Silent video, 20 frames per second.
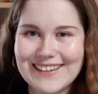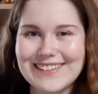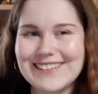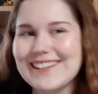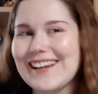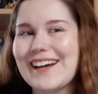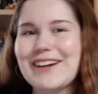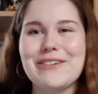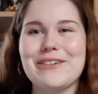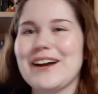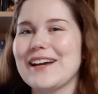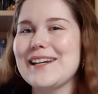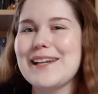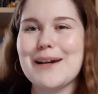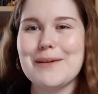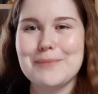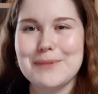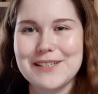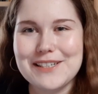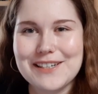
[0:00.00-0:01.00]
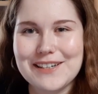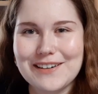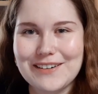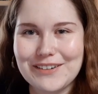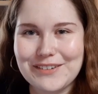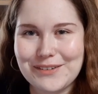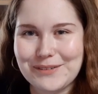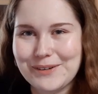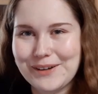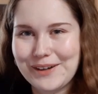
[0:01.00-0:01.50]
And I cried happy
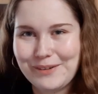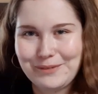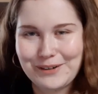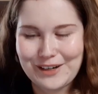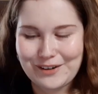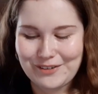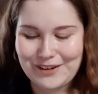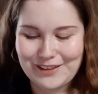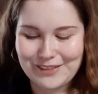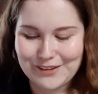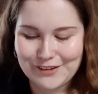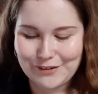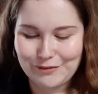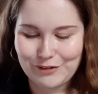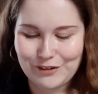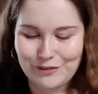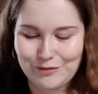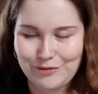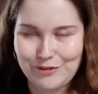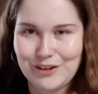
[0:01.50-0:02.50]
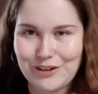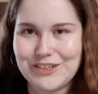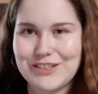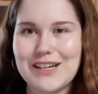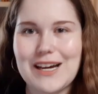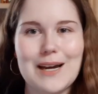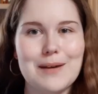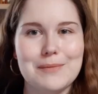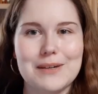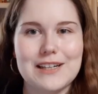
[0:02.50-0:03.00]
tears when I read this for the first
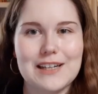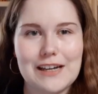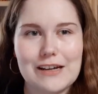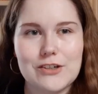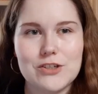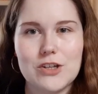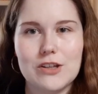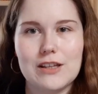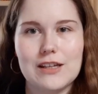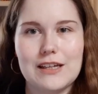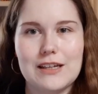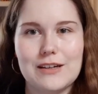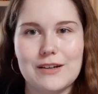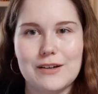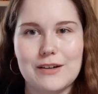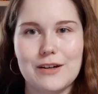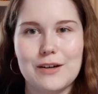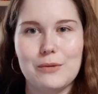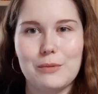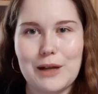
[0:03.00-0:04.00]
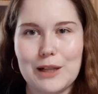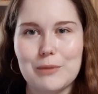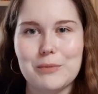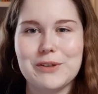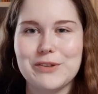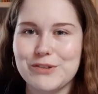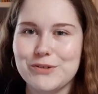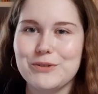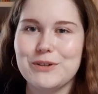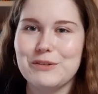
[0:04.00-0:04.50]
time, and actually while I
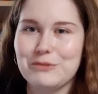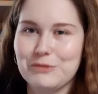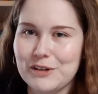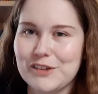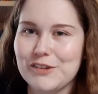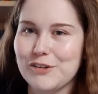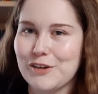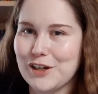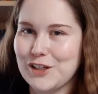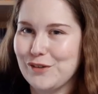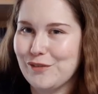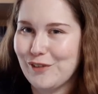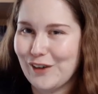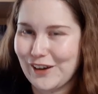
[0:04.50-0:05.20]
was doing research